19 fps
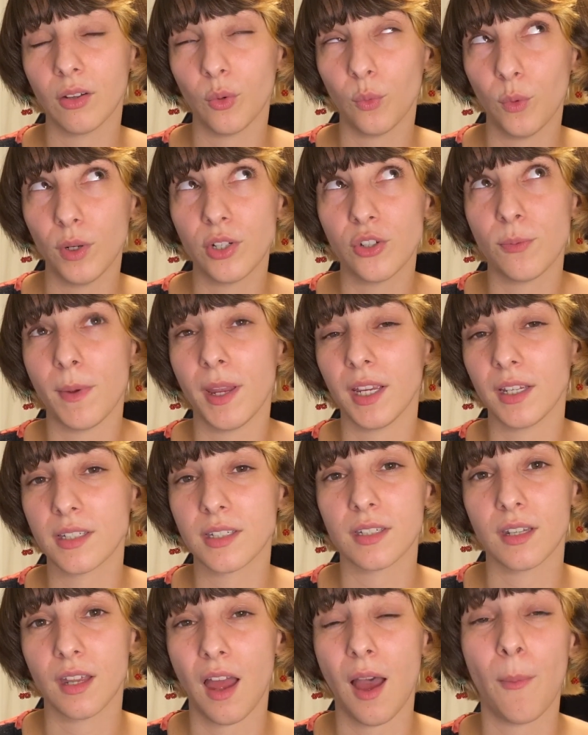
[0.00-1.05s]
which makes
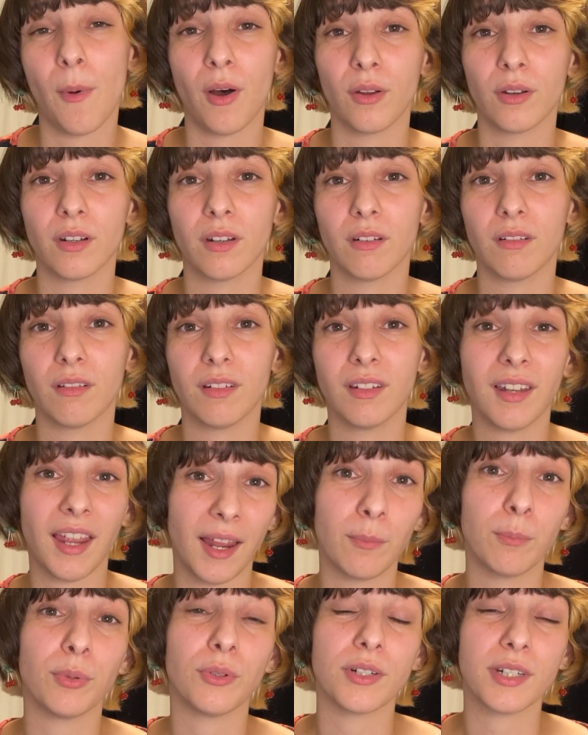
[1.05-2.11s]
about
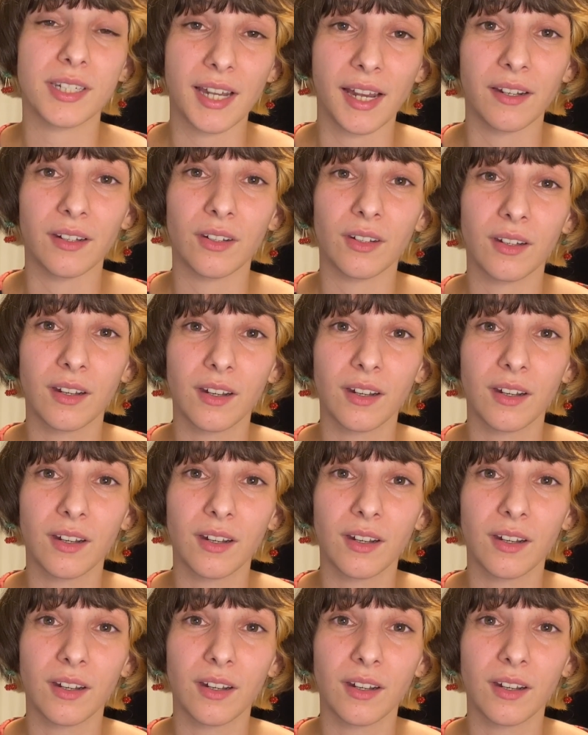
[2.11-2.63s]
10%.